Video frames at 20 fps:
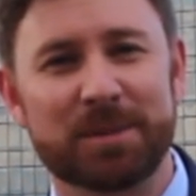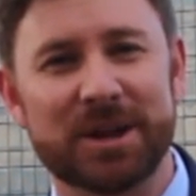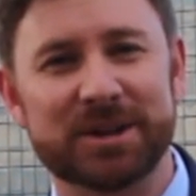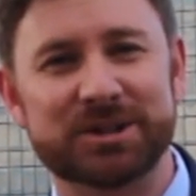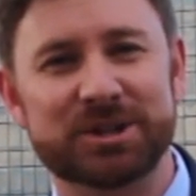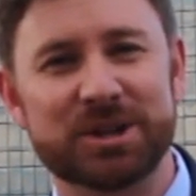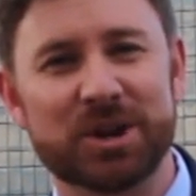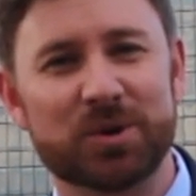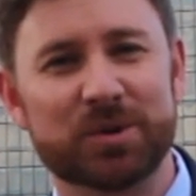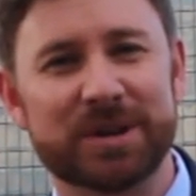
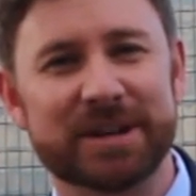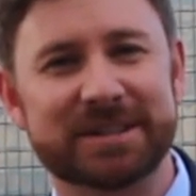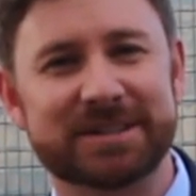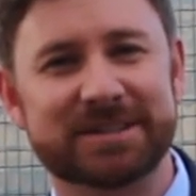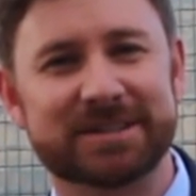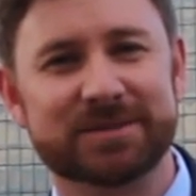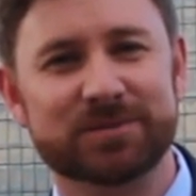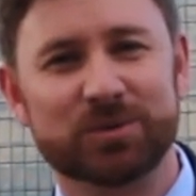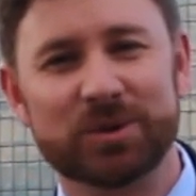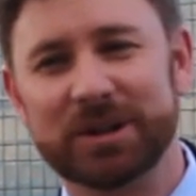Plus, you don't
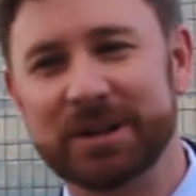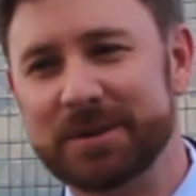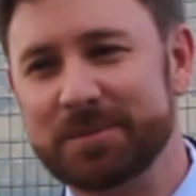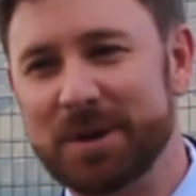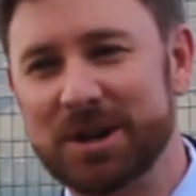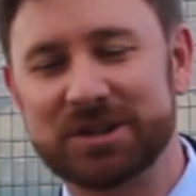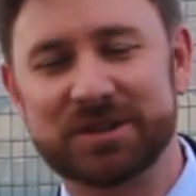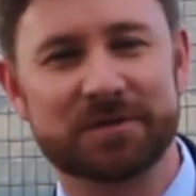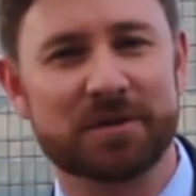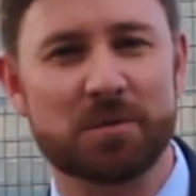get
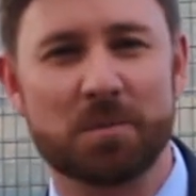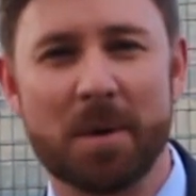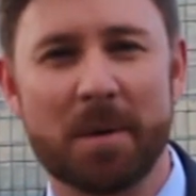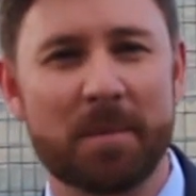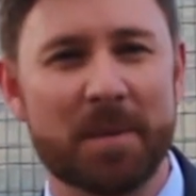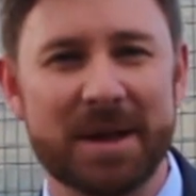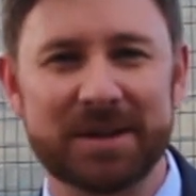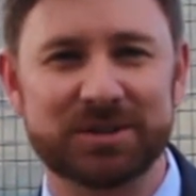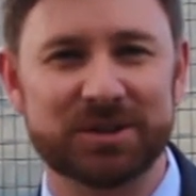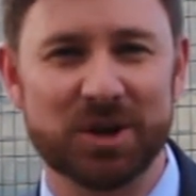really much of a
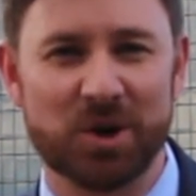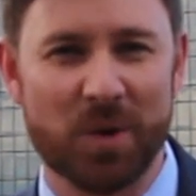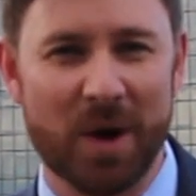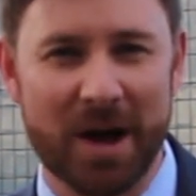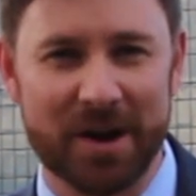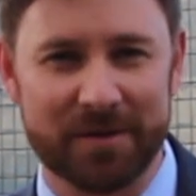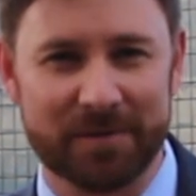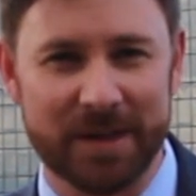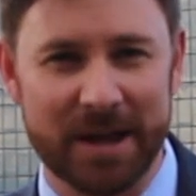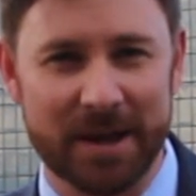
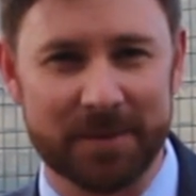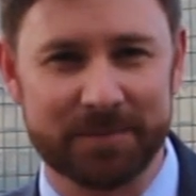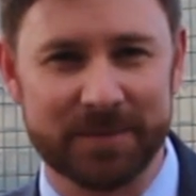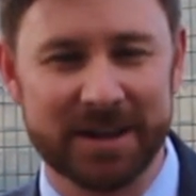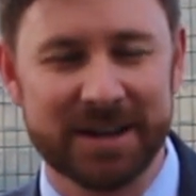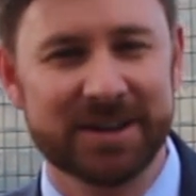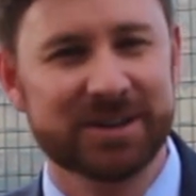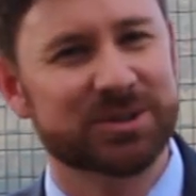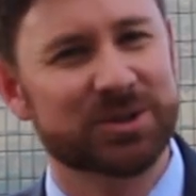memento out of that.